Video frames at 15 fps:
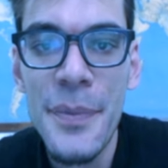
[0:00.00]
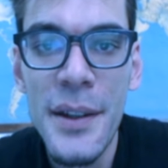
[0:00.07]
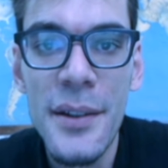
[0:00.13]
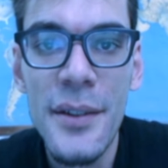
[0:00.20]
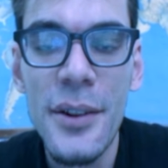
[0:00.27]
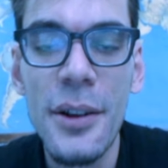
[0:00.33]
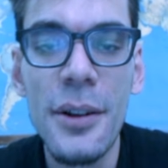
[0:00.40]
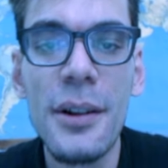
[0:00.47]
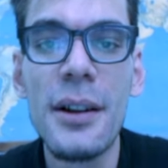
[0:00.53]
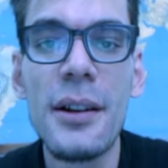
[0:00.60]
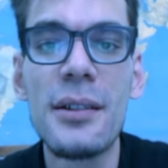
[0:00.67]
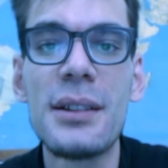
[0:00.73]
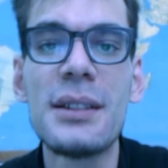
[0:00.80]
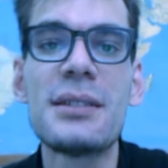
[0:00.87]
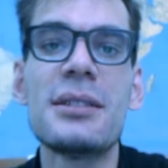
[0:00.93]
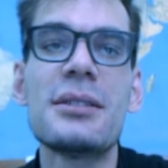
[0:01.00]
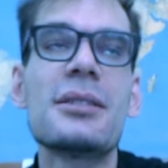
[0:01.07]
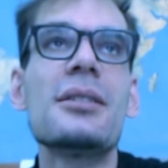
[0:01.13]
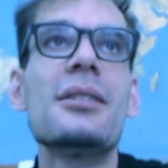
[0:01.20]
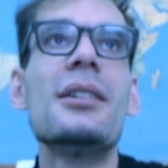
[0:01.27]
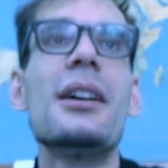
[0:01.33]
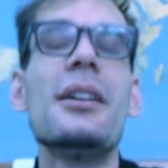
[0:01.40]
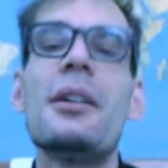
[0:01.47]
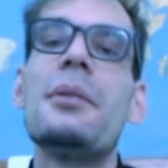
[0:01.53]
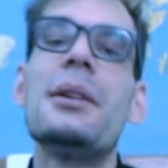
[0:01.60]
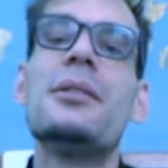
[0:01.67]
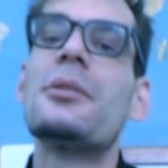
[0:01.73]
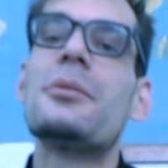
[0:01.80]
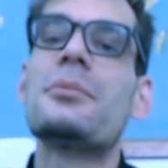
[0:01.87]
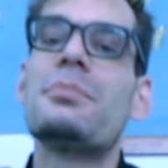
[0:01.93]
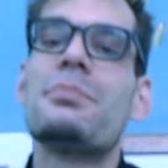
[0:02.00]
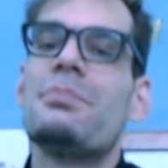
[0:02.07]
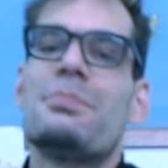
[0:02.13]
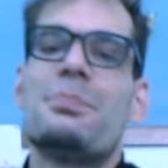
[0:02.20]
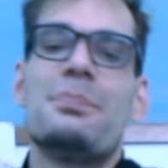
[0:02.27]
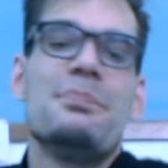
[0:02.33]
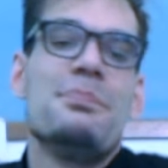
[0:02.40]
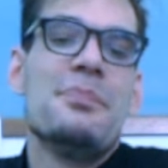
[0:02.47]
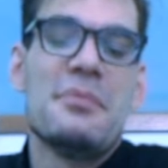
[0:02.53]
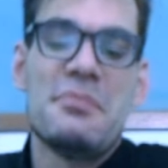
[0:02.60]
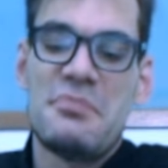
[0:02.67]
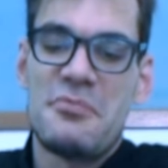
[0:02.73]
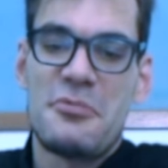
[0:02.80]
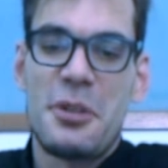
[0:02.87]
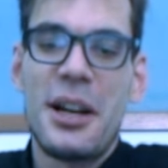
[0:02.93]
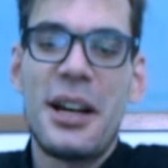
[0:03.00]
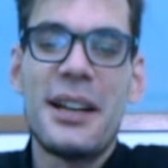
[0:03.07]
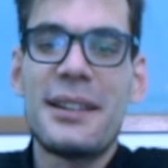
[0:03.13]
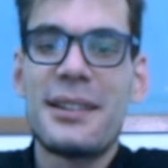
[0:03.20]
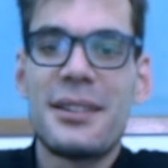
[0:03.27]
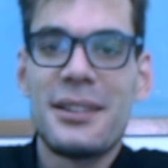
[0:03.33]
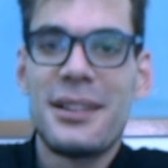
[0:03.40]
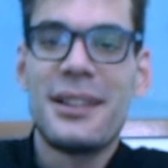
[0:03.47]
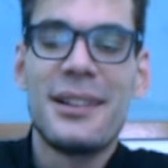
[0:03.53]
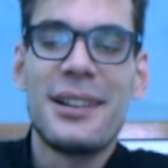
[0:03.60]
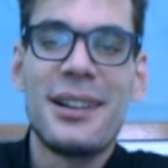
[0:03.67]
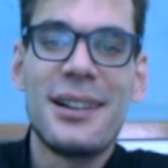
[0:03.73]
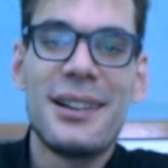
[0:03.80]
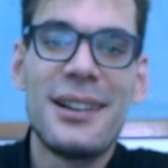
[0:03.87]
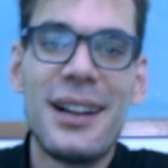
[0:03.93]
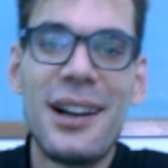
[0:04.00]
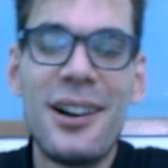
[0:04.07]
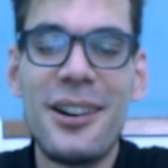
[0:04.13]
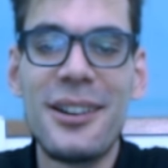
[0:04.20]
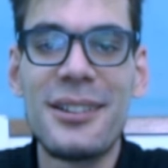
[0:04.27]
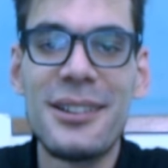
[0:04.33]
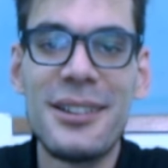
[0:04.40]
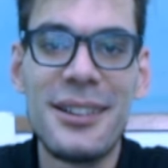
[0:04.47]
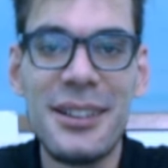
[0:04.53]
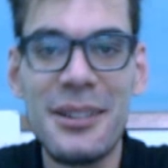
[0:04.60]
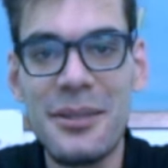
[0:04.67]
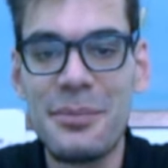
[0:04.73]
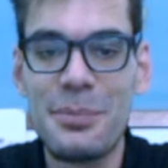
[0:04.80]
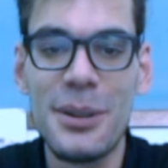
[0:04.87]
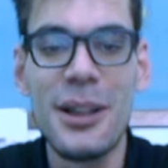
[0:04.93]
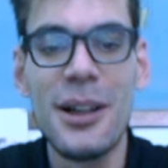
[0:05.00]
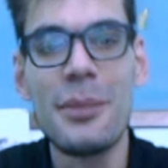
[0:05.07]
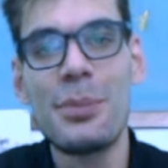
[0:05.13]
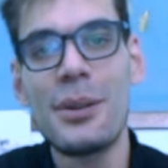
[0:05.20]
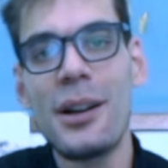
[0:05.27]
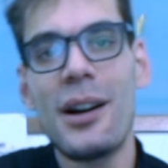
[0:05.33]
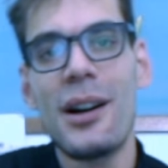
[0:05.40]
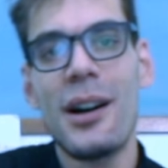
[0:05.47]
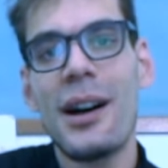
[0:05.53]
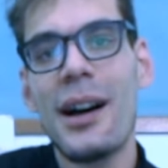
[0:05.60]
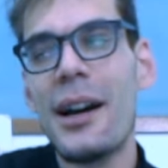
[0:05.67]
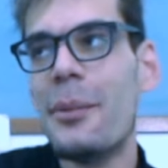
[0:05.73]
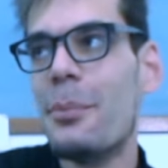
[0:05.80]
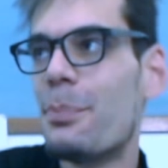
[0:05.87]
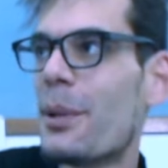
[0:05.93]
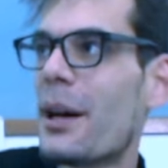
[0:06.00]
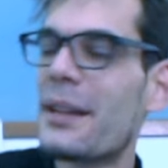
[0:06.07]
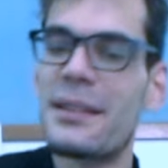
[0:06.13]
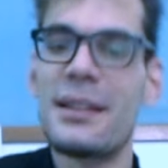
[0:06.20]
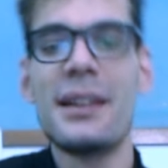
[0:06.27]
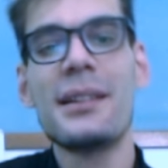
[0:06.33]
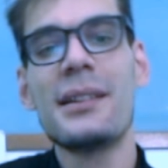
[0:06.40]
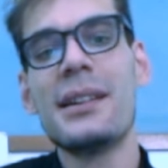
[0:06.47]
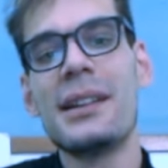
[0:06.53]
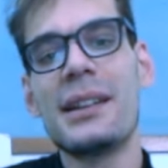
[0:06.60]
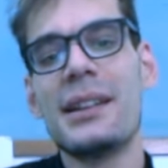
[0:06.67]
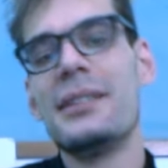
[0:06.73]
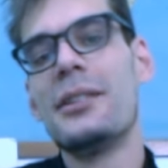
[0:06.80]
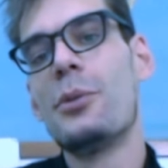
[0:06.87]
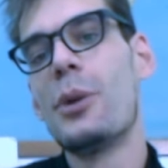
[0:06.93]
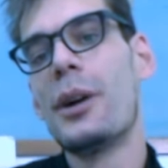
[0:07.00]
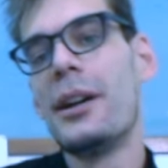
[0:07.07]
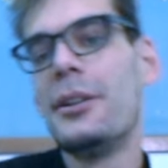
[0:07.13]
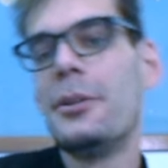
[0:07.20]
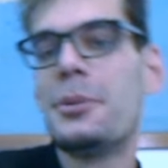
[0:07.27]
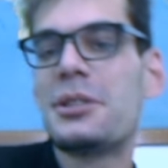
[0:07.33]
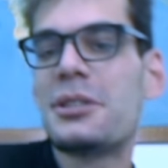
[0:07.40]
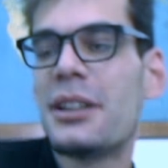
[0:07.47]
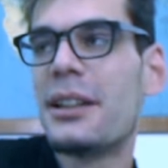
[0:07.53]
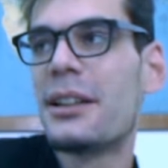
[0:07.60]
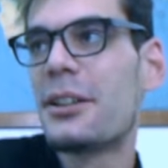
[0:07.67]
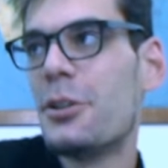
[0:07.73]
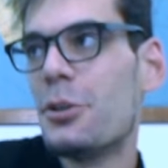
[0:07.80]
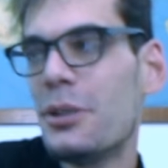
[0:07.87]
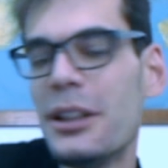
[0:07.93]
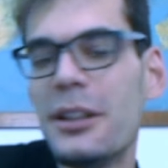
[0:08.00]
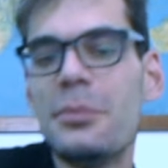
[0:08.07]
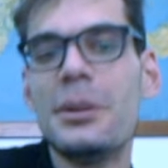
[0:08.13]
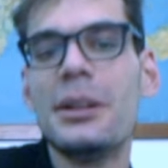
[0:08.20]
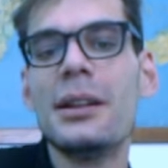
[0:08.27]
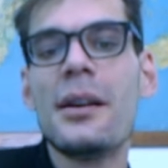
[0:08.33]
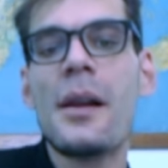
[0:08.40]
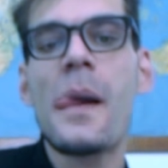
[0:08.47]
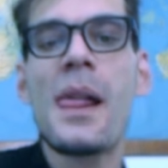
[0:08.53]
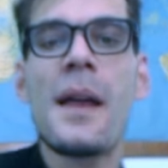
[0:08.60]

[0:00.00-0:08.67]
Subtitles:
So this is. I will don't write 100 blah blah. I'm pathetic in a way. You think you need me.